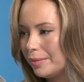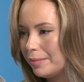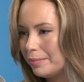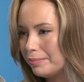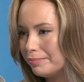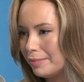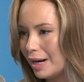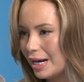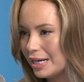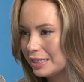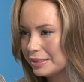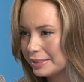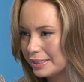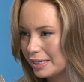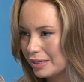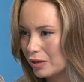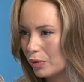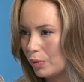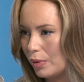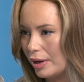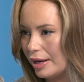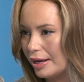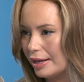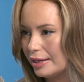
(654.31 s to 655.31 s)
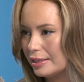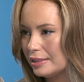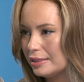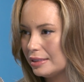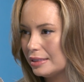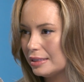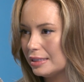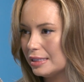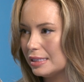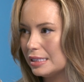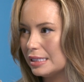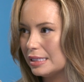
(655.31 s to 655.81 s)
My takeaway
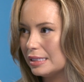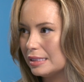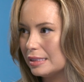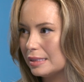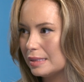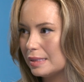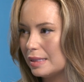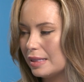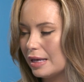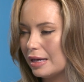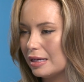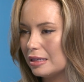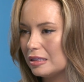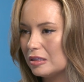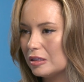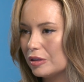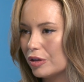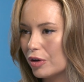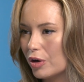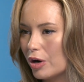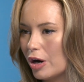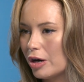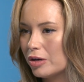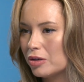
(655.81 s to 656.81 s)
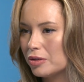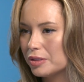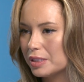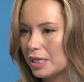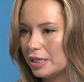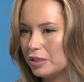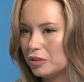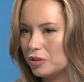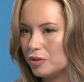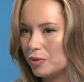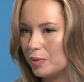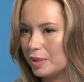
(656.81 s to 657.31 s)
is that the Cardinals
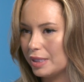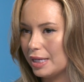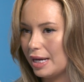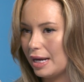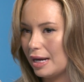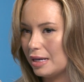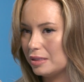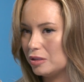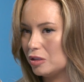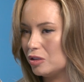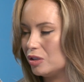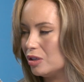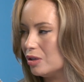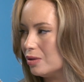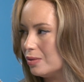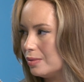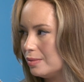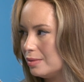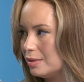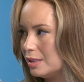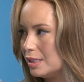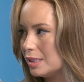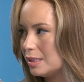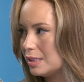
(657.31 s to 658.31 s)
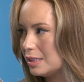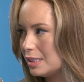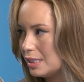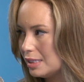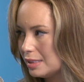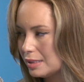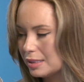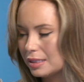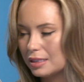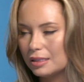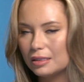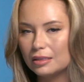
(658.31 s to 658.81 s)
had to do what they had to do. The
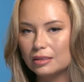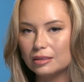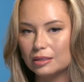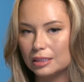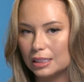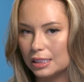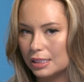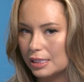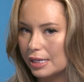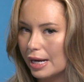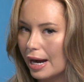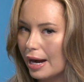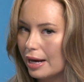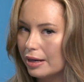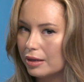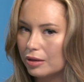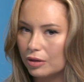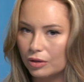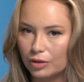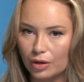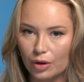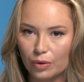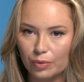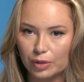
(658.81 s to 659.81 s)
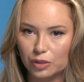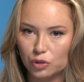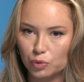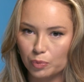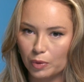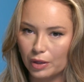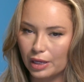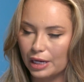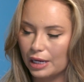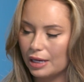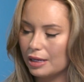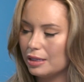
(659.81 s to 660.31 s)
season did not go as
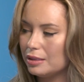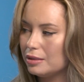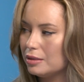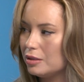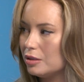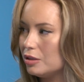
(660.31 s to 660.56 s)
planned.